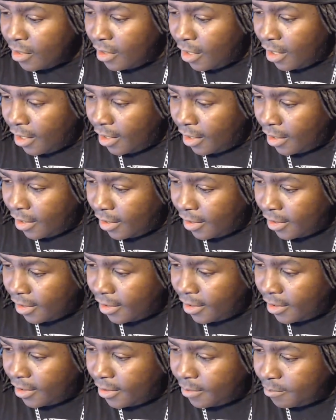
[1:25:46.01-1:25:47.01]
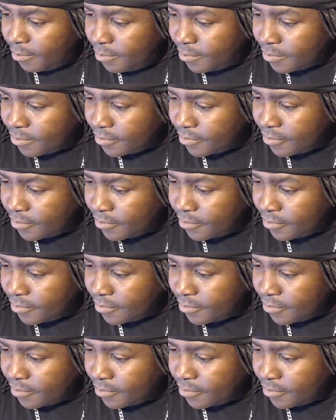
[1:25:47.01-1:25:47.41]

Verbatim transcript: Um,